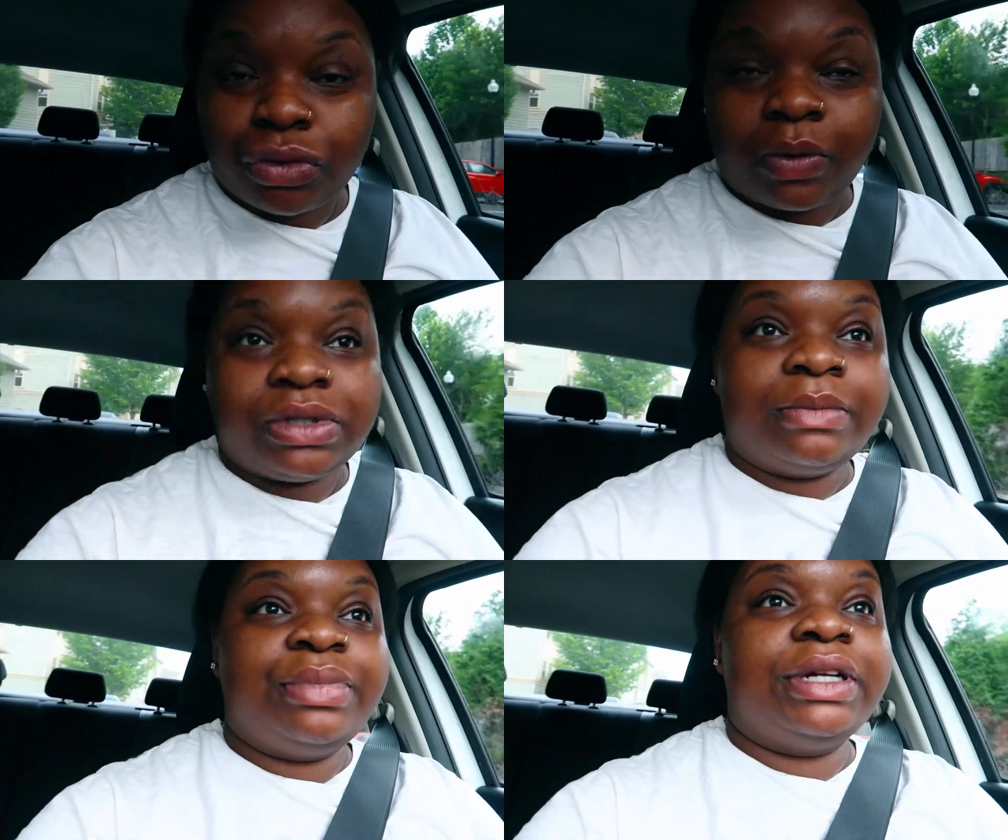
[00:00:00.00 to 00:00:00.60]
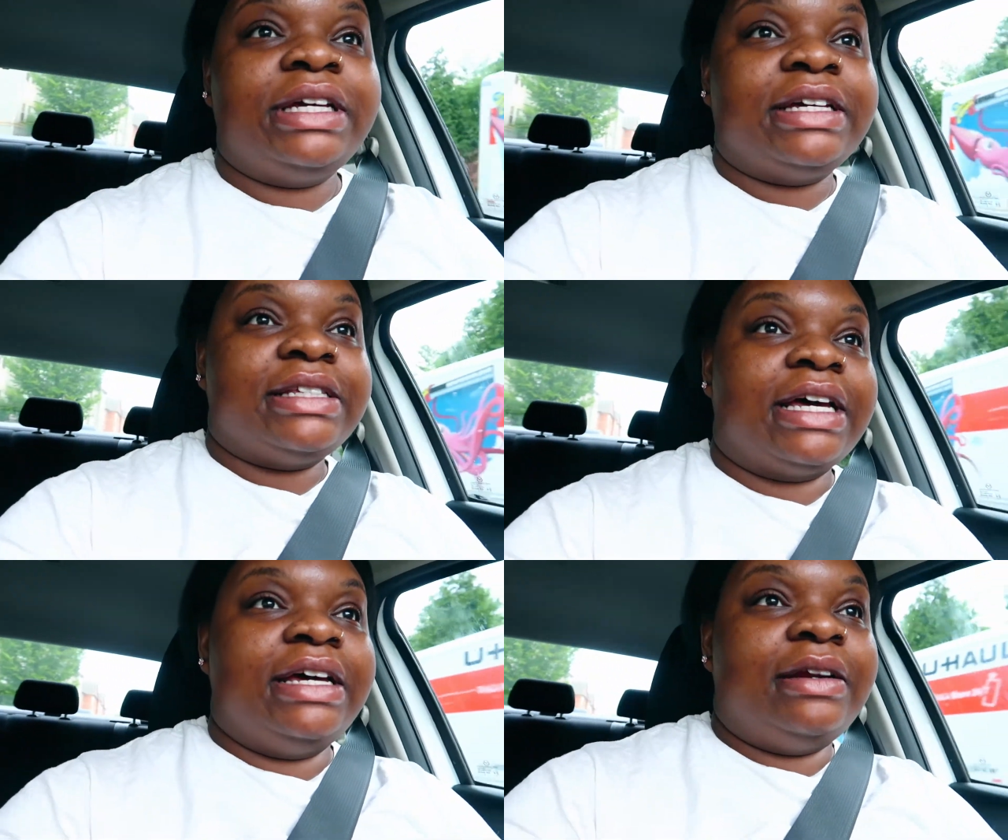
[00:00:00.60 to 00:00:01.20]
which I'm pretty
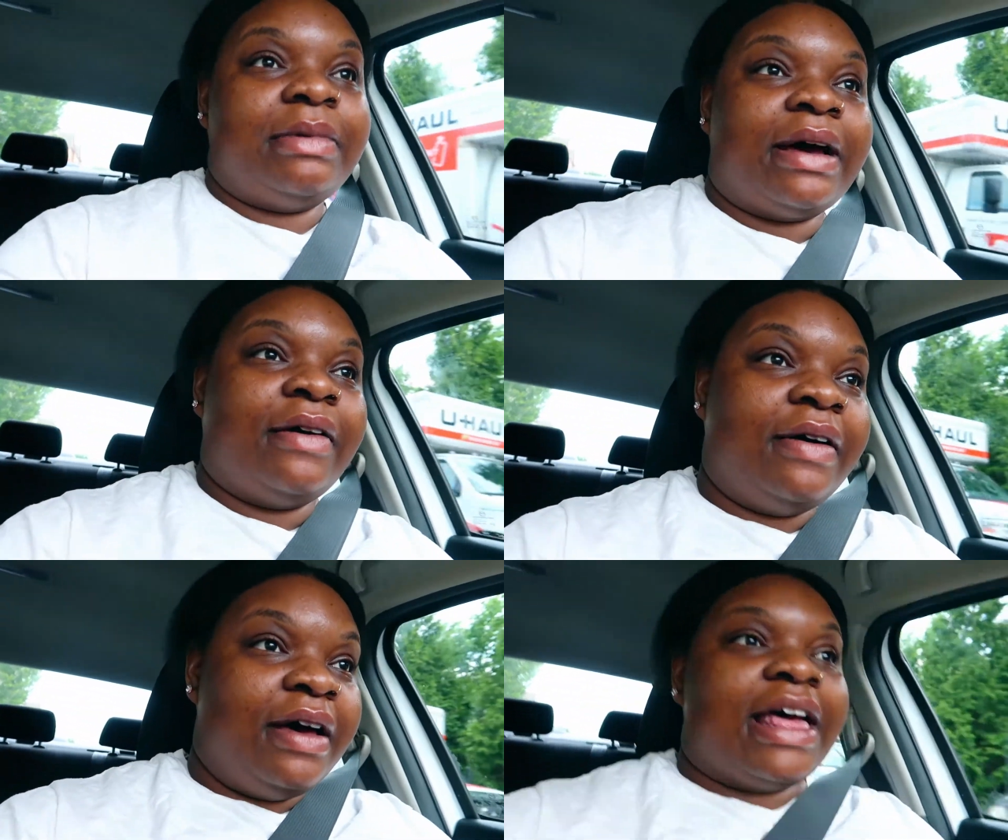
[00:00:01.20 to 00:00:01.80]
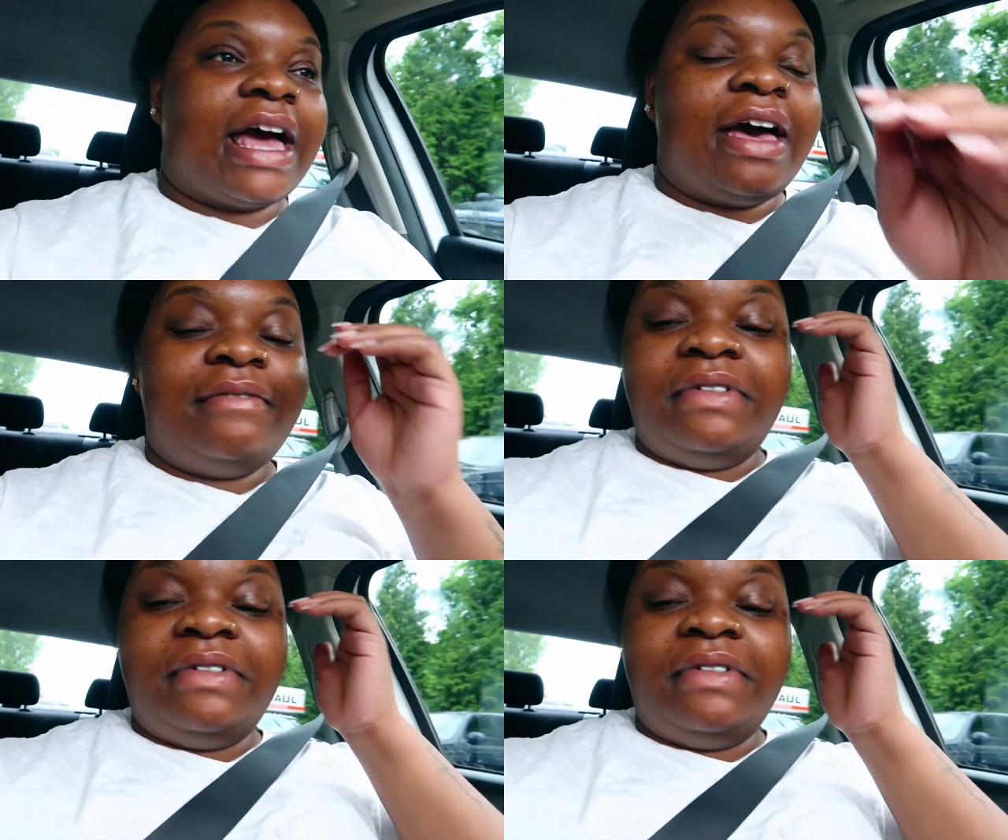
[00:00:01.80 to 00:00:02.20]
excited about. Like I have